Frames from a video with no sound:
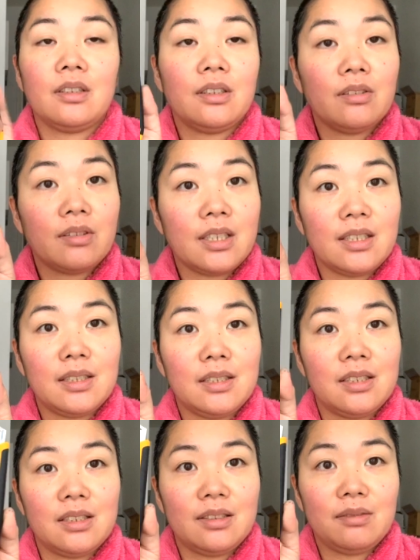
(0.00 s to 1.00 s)
You know
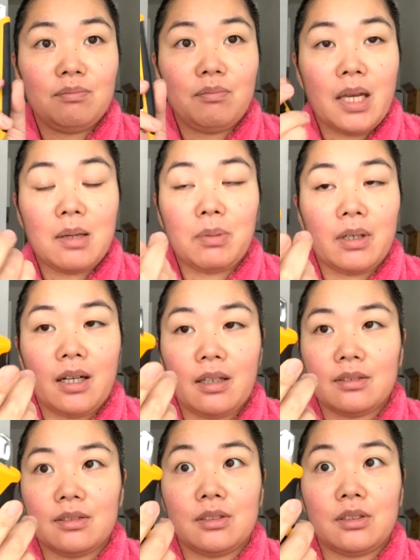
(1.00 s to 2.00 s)
these paper
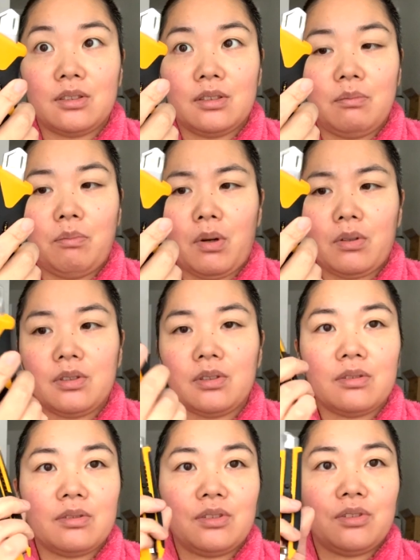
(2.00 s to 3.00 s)
cutters, the
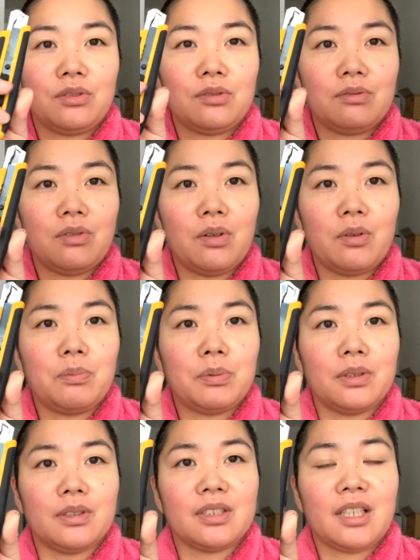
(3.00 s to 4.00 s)
box
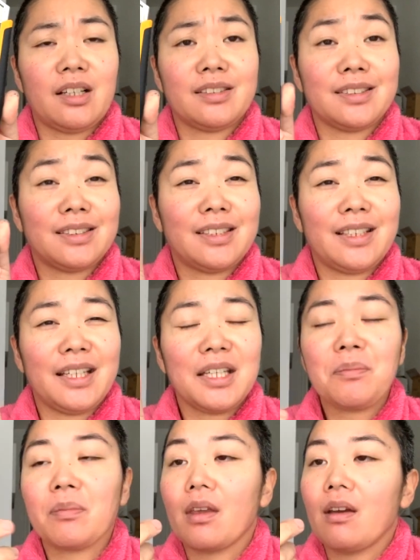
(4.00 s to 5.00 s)
openers, cutters
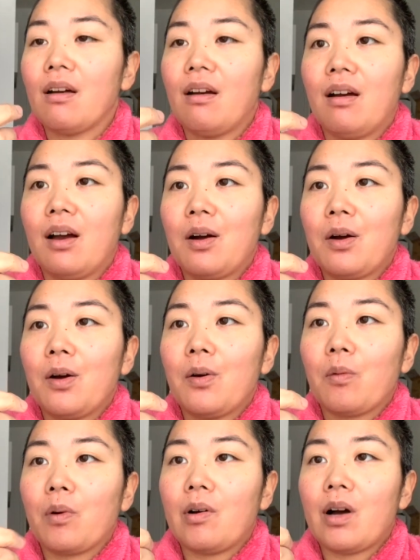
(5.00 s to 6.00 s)
thing?
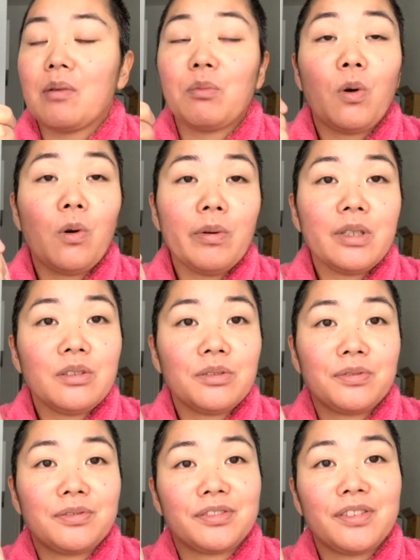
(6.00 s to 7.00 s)
Well, I'm always
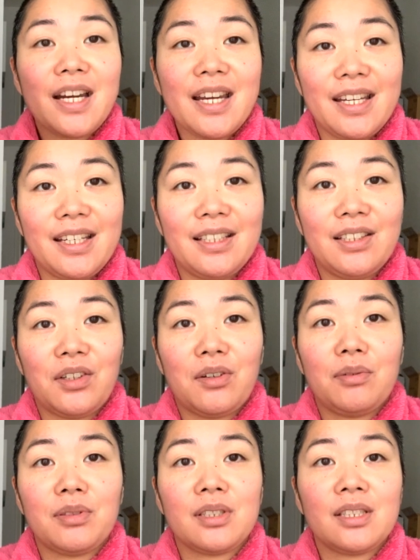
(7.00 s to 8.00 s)
afraid
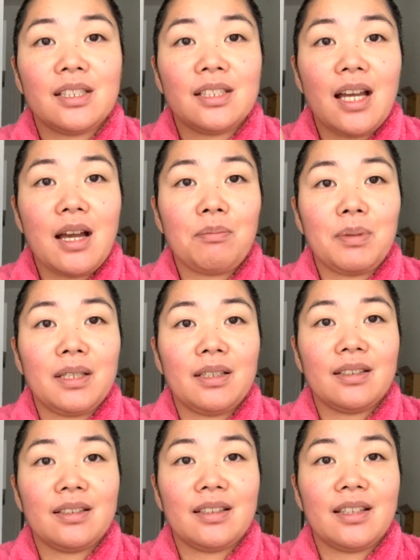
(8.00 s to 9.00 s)
of
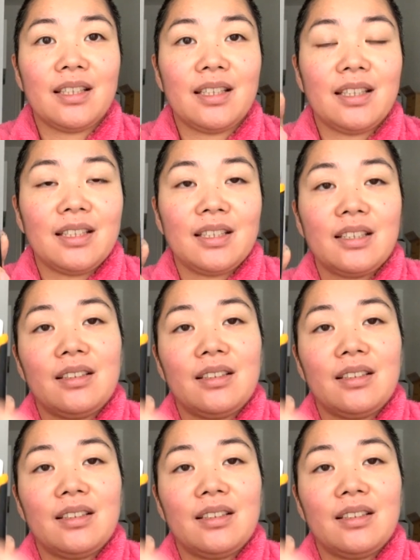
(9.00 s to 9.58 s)
snapping the